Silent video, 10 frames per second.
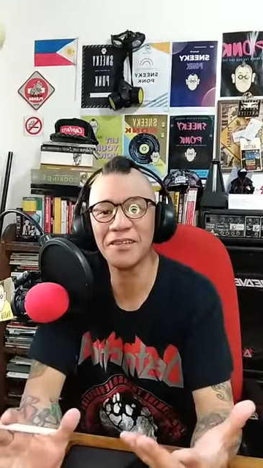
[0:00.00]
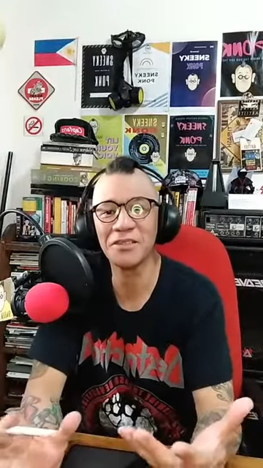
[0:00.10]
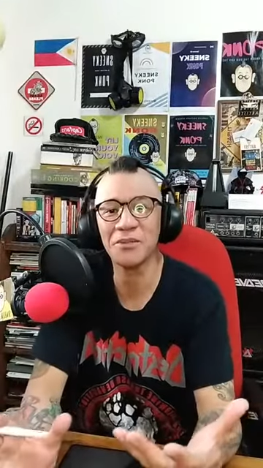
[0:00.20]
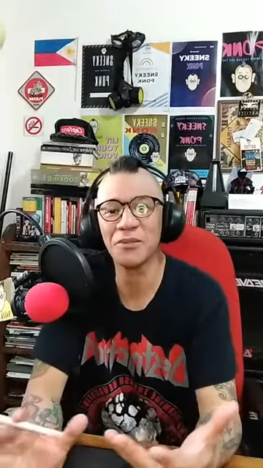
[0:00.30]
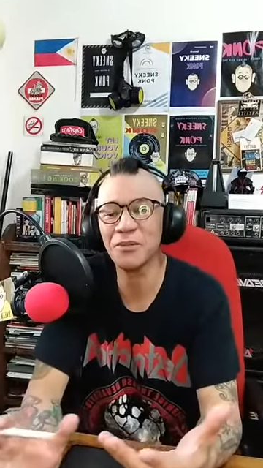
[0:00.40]

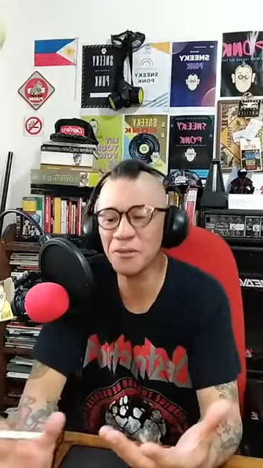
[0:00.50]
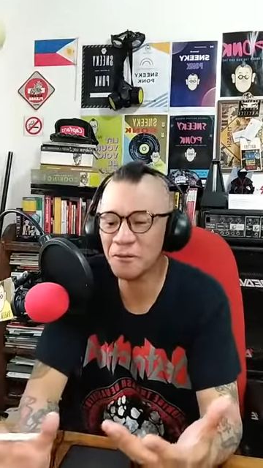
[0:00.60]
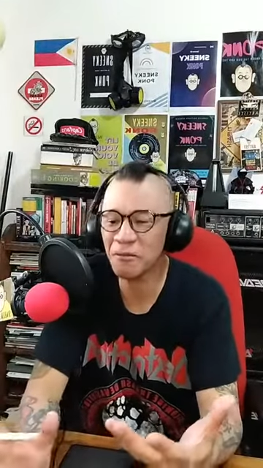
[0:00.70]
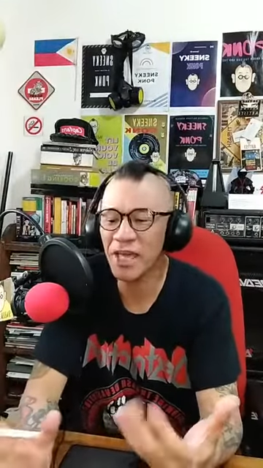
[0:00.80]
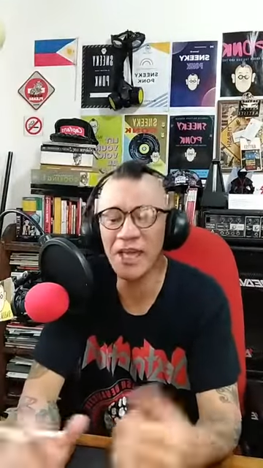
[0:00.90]

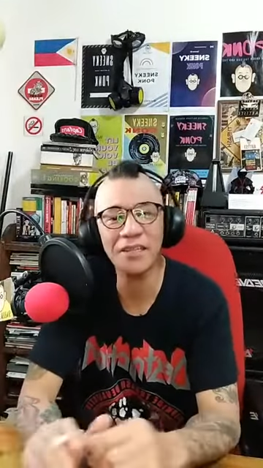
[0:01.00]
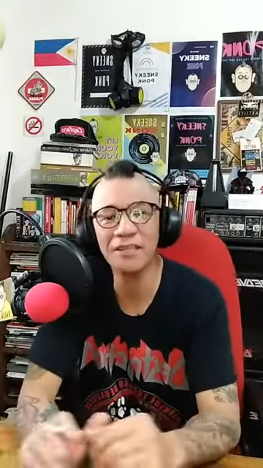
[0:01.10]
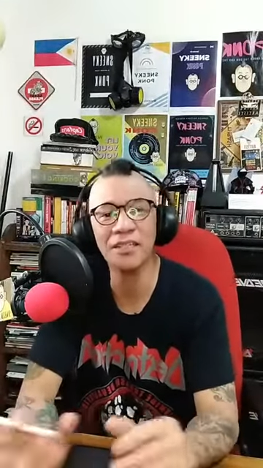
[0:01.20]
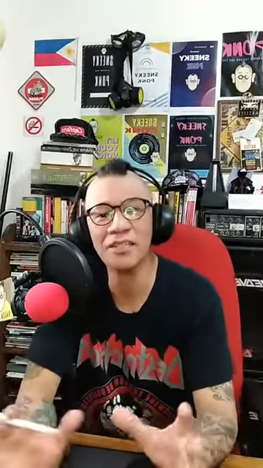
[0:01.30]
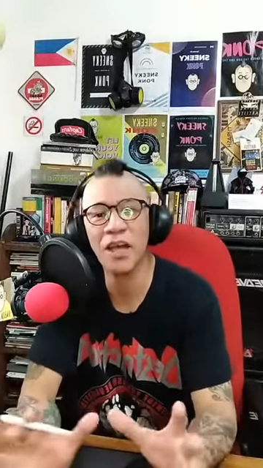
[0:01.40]
So yeah,
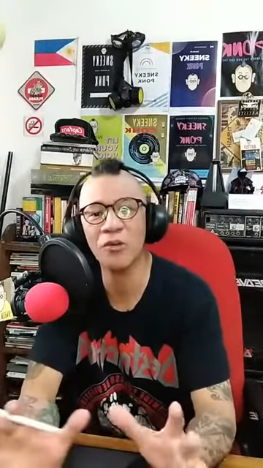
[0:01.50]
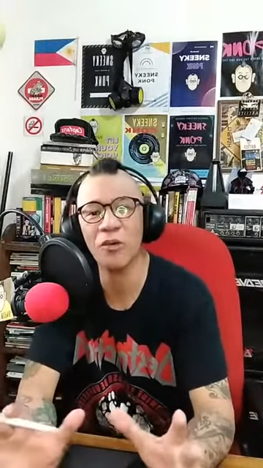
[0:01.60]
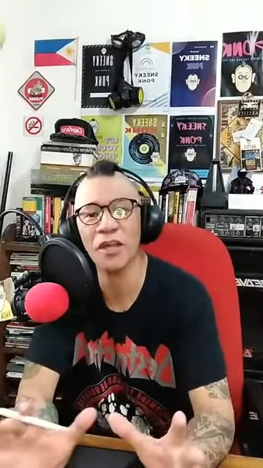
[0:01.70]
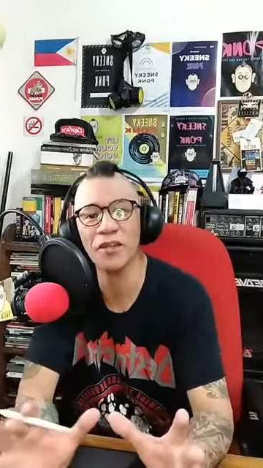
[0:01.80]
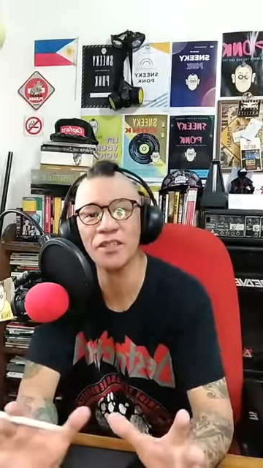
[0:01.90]
it's how
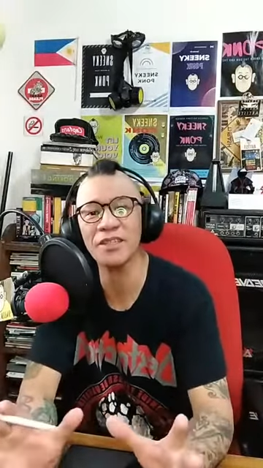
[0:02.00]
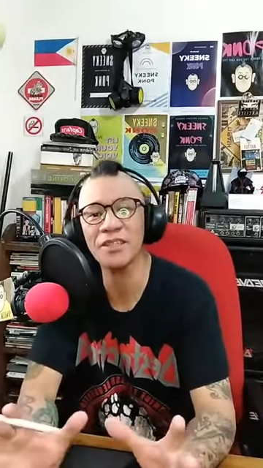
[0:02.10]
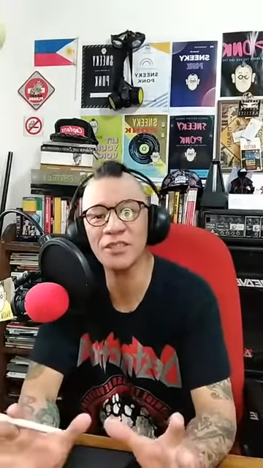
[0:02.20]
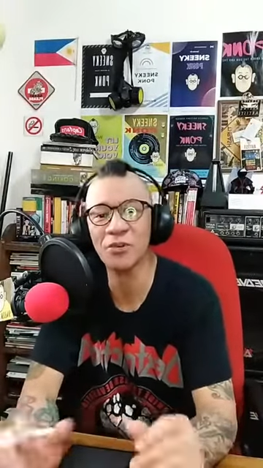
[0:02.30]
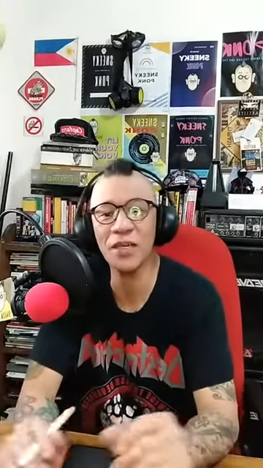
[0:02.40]
you handle it.
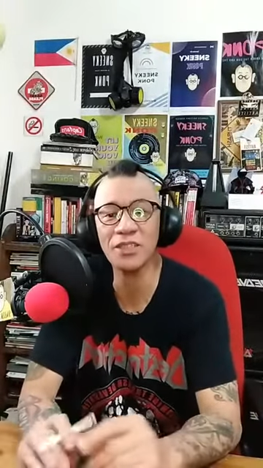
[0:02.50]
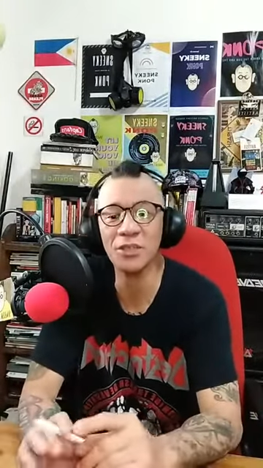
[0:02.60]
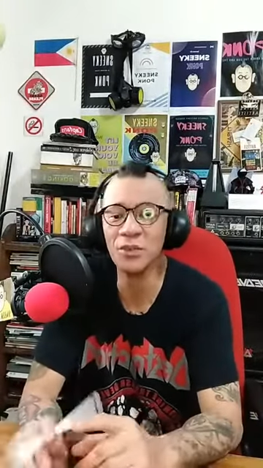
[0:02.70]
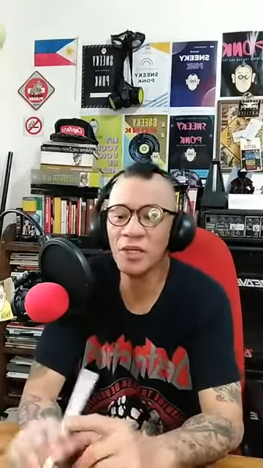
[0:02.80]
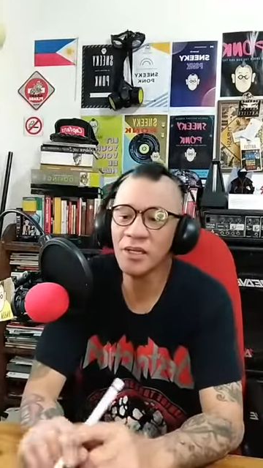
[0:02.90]
Okay,
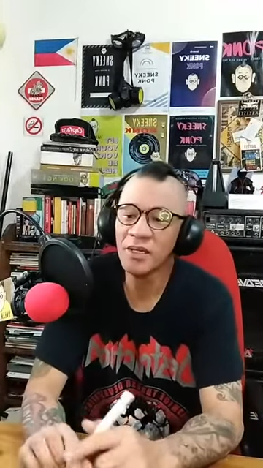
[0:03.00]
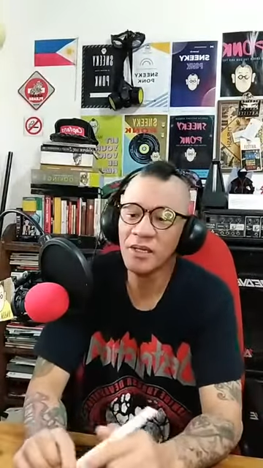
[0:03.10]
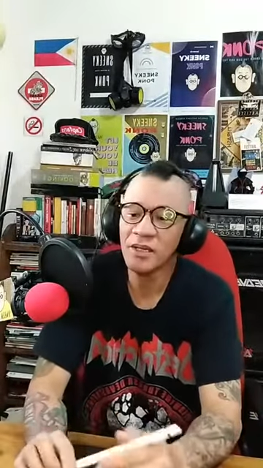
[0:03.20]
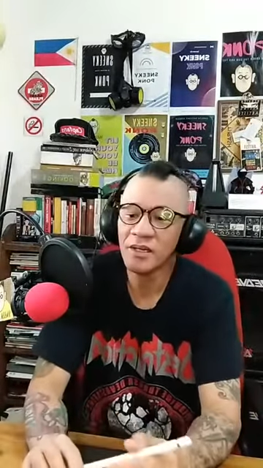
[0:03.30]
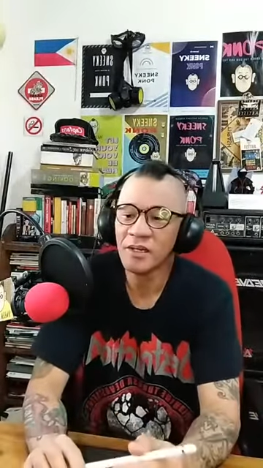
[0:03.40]
so
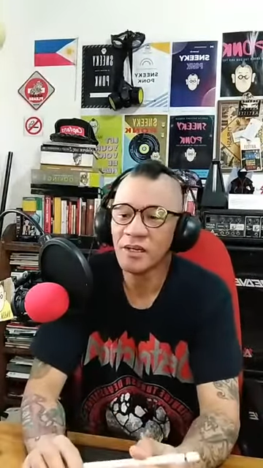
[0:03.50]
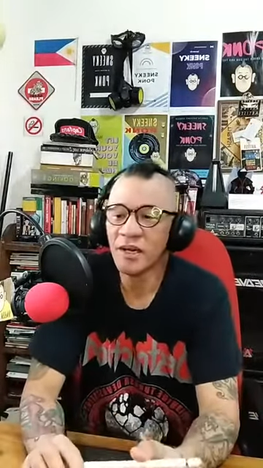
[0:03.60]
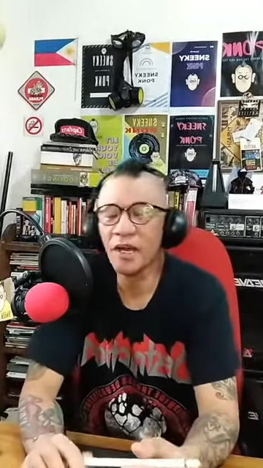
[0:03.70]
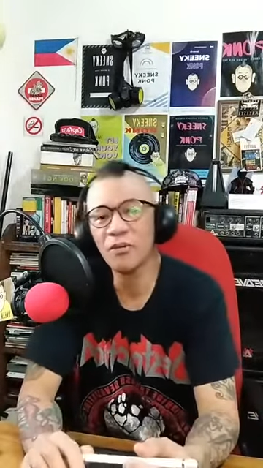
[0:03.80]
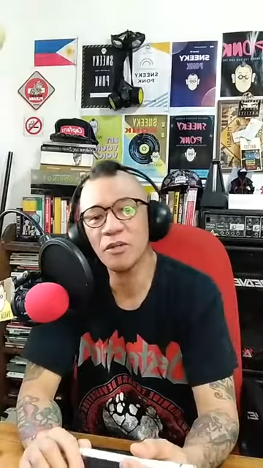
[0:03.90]

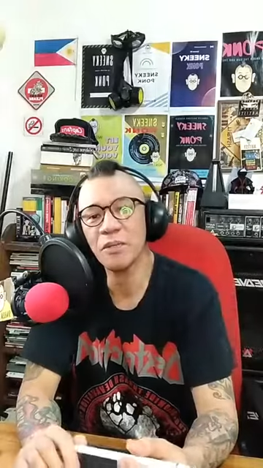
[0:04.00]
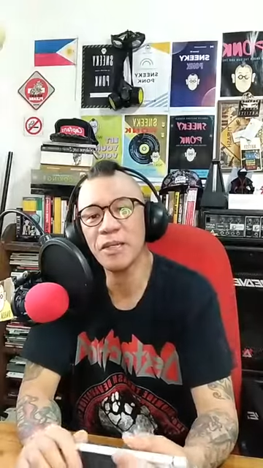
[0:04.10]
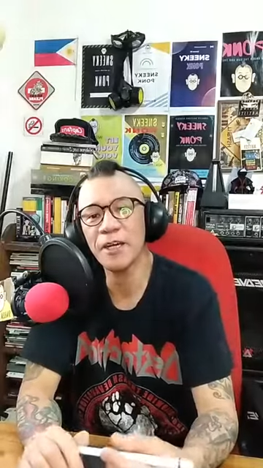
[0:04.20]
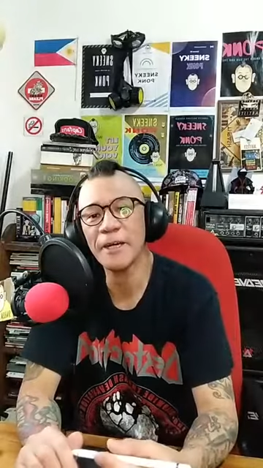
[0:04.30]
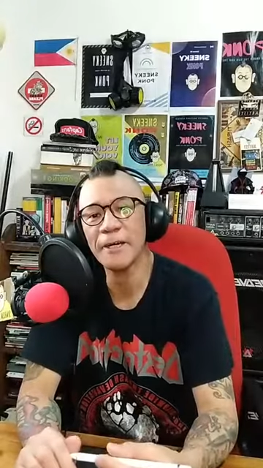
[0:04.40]
I will
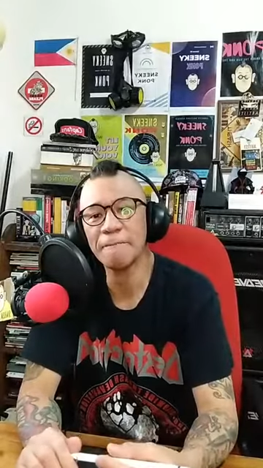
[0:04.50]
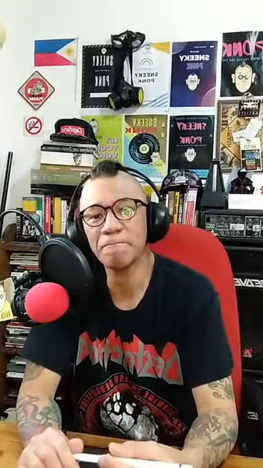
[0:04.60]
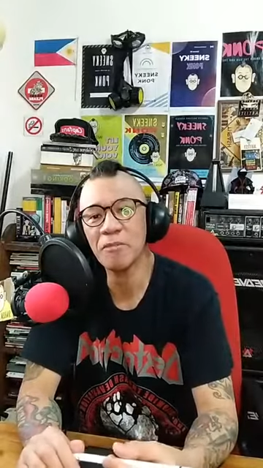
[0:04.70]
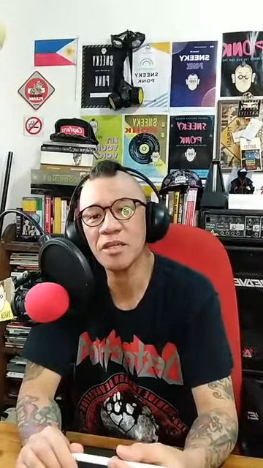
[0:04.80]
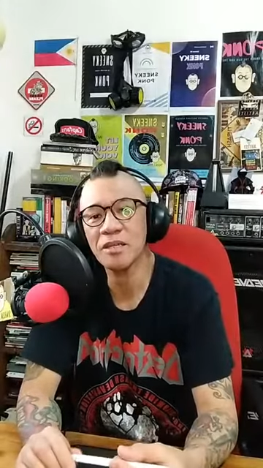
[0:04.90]

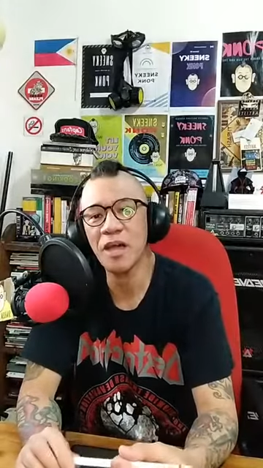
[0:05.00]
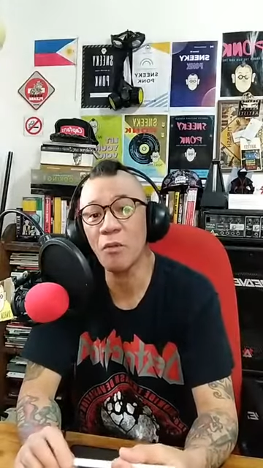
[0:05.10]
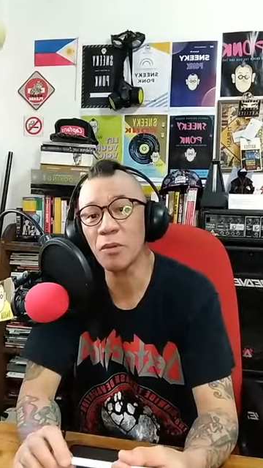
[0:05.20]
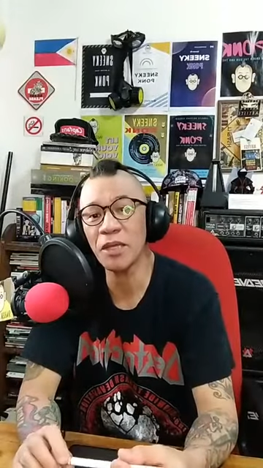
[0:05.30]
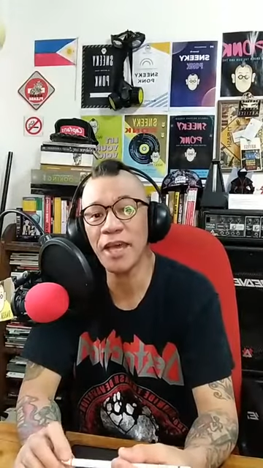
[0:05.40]

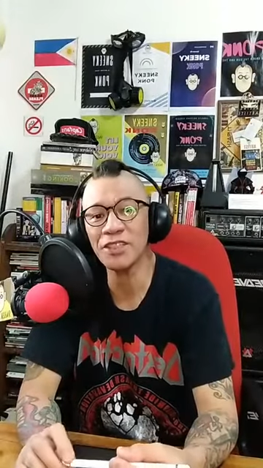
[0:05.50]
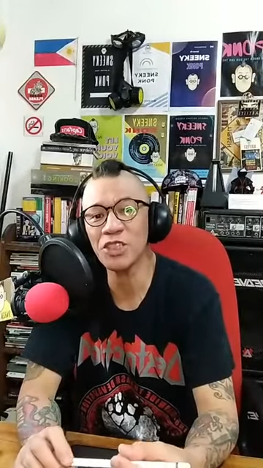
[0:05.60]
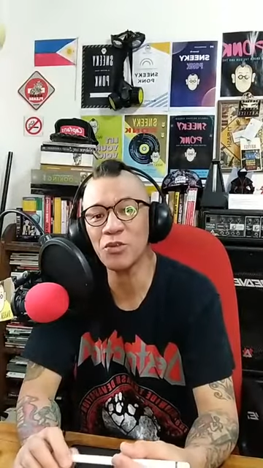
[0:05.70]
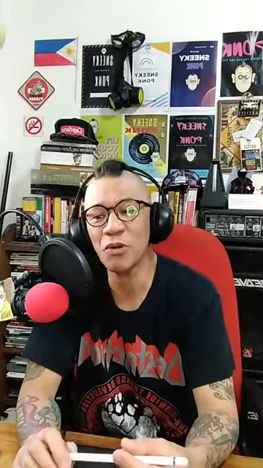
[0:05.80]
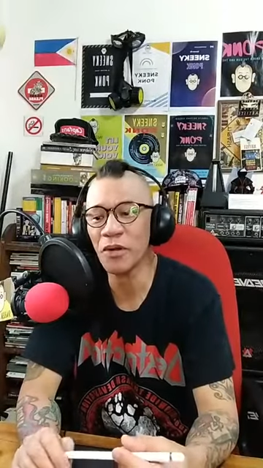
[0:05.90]
be
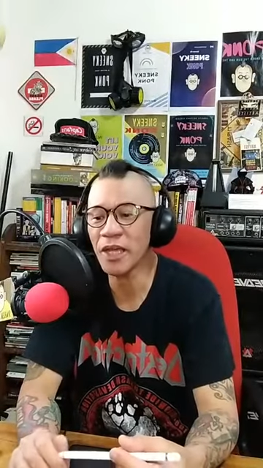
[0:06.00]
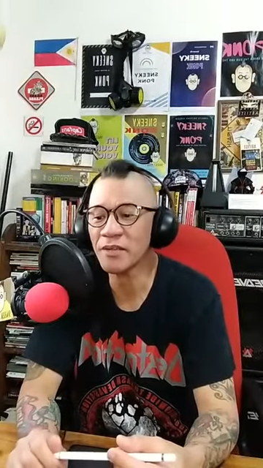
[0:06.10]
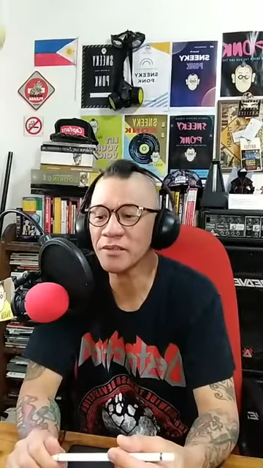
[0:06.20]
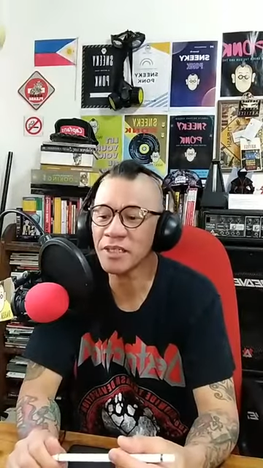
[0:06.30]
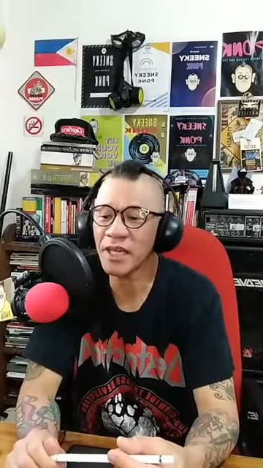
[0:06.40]
catching you
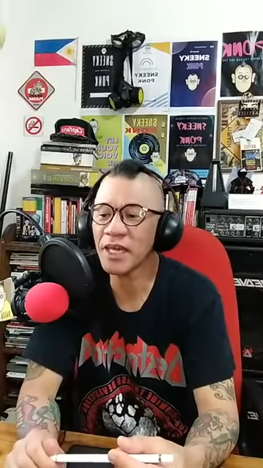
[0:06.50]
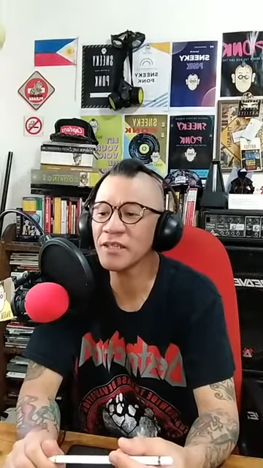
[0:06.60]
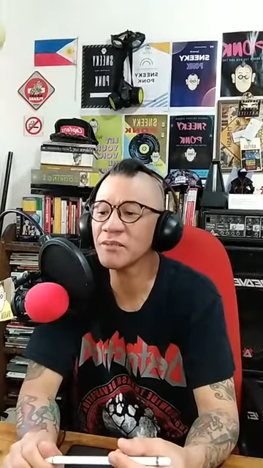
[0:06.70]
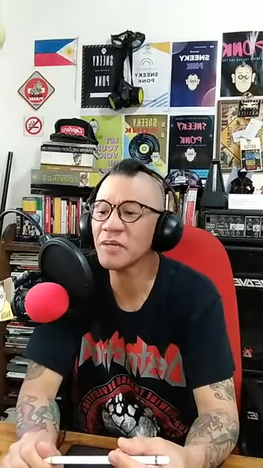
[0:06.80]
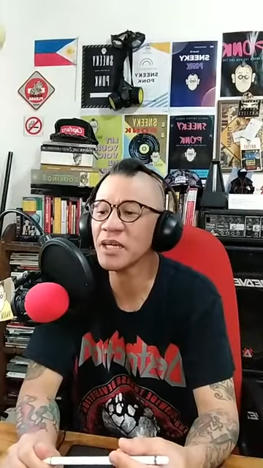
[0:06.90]
around
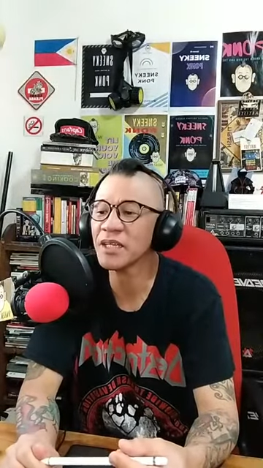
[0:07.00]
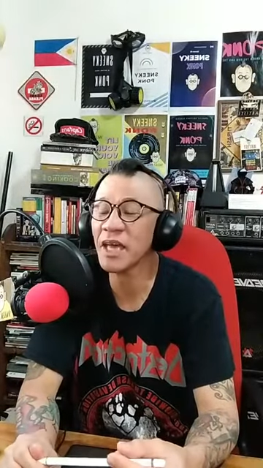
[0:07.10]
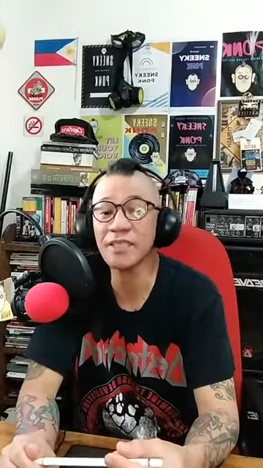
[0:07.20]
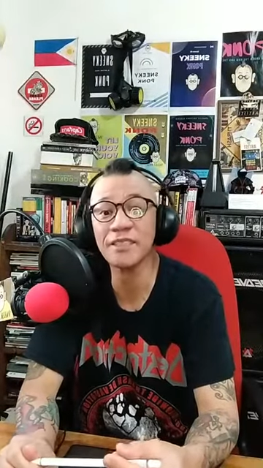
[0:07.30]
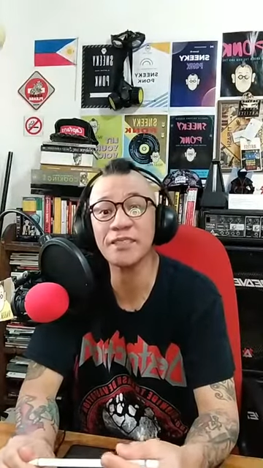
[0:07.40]
again on my
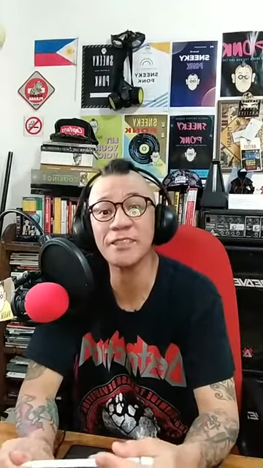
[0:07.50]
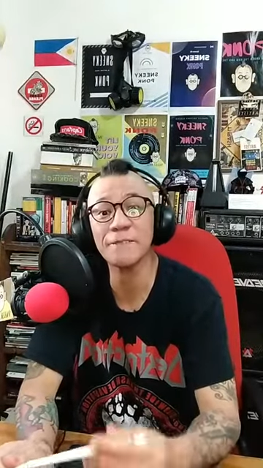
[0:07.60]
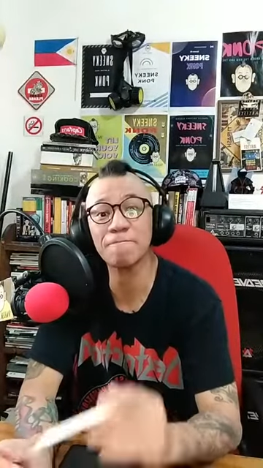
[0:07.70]
next